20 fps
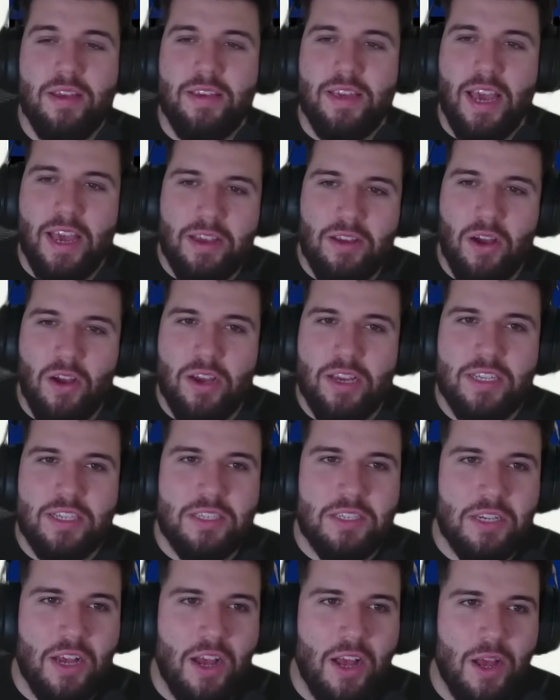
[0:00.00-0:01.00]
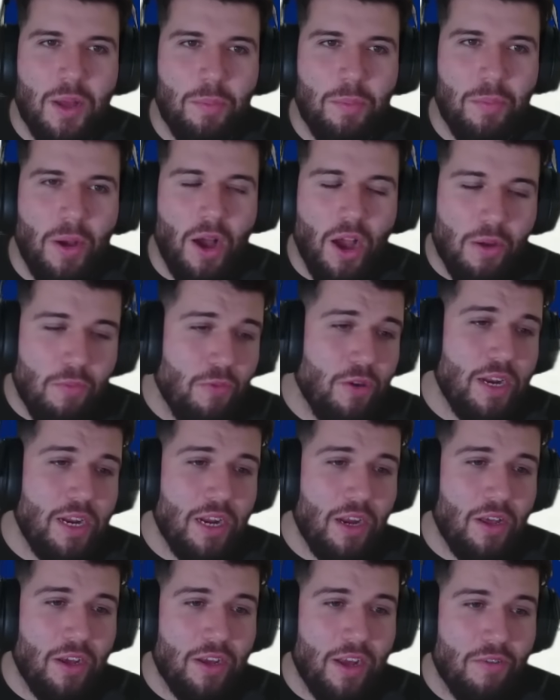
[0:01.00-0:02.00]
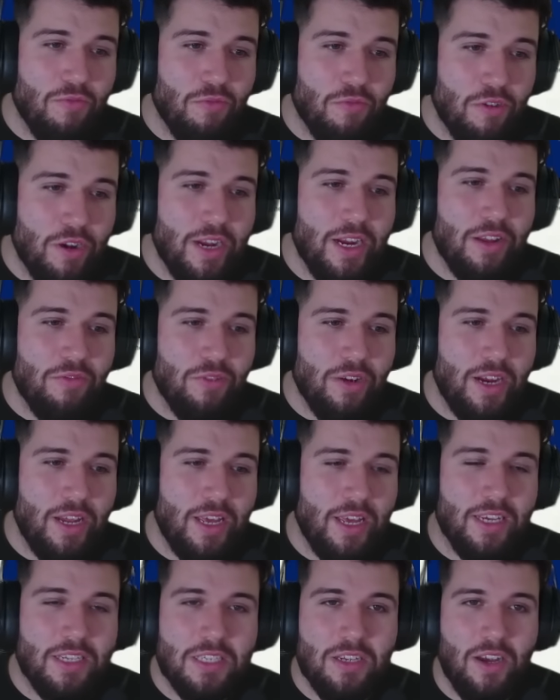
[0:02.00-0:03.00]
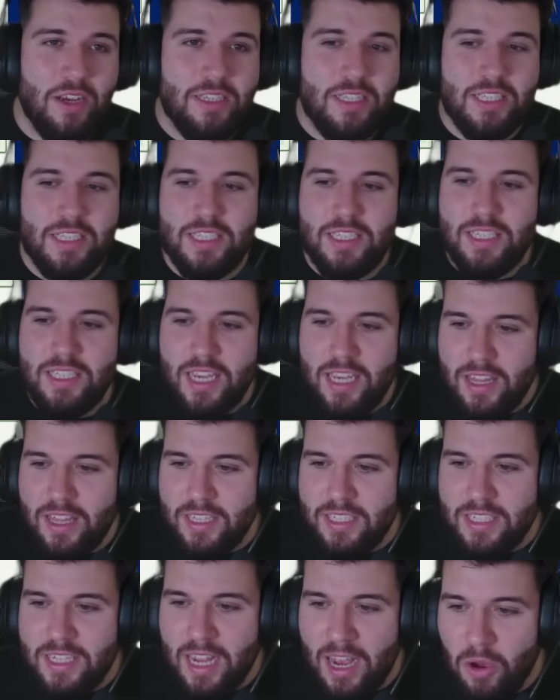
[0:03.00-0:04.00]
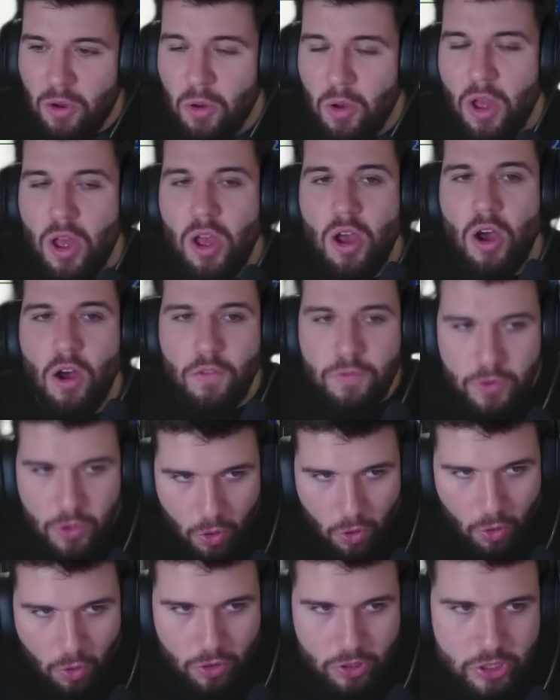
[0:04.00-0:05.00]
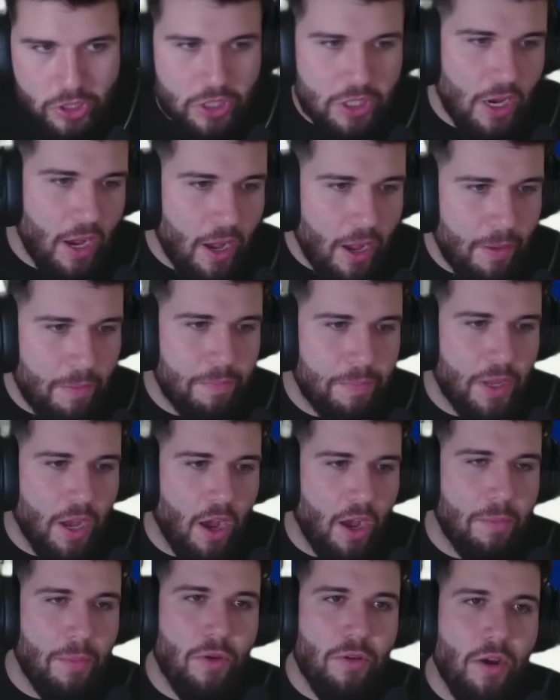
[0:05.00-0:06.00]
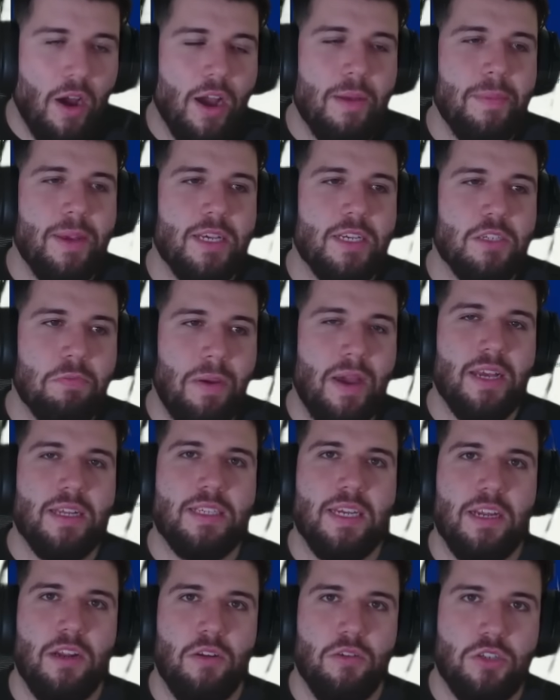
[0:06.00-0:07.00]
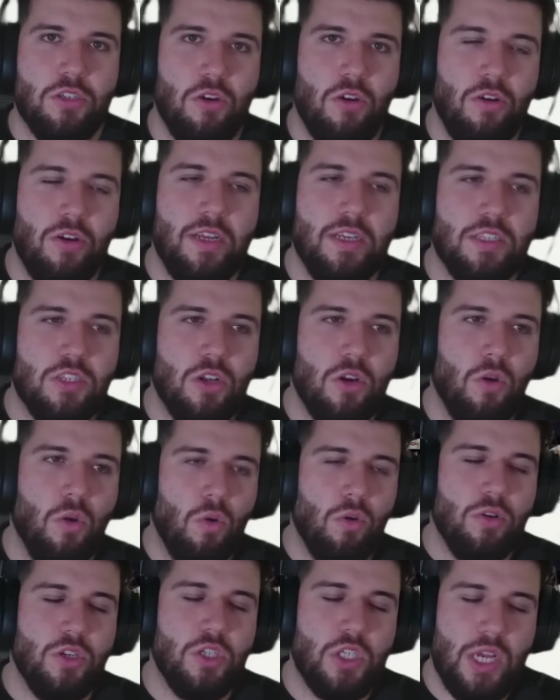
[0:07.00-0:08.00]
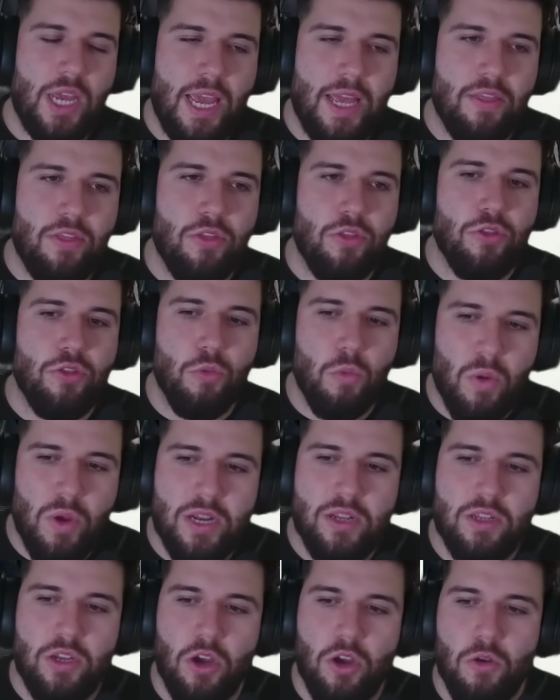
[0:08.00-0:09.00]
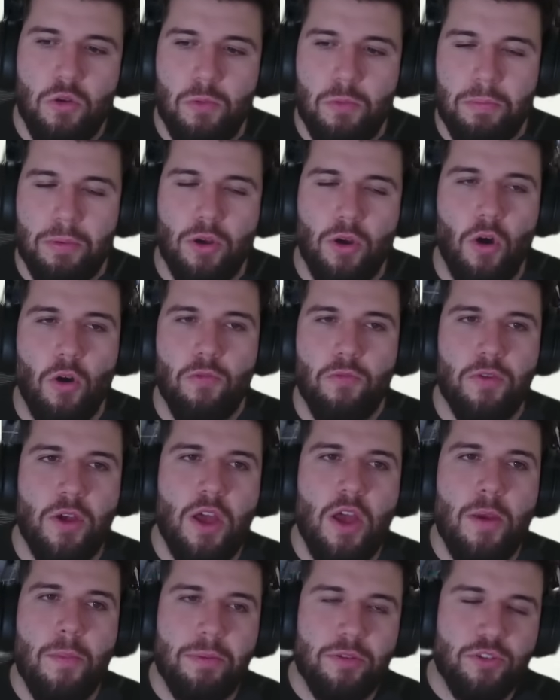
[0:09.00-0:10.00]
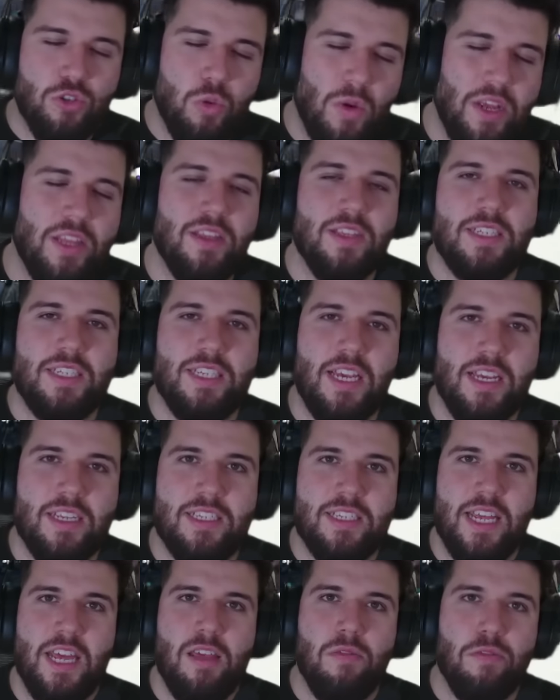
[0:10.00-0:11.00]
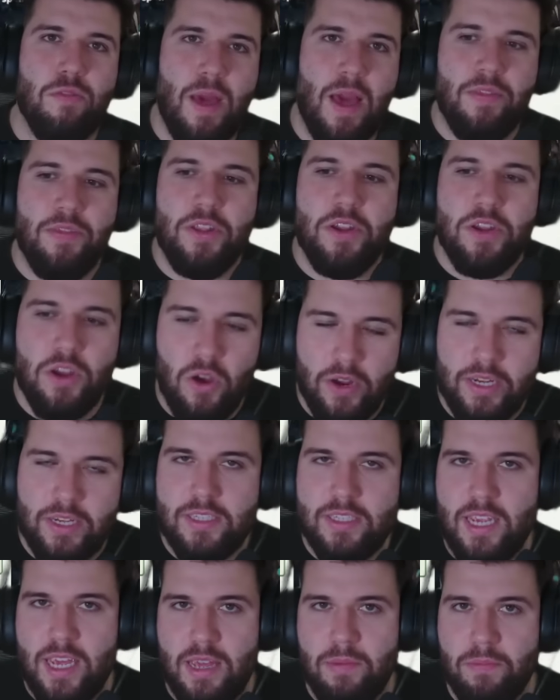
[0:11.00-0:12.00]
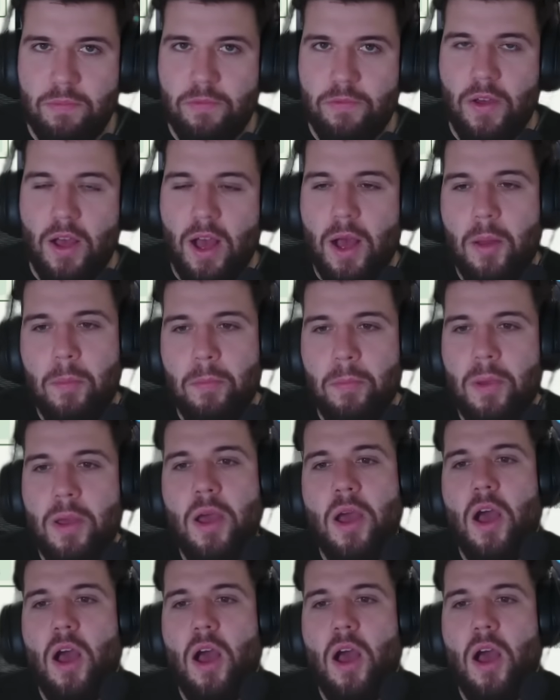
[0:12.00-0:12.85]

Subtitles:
yeah, guys, I'm really excited to see this now. Of course, I'm expecting Lost Colony to launch in the window of between the 16th and the 19th.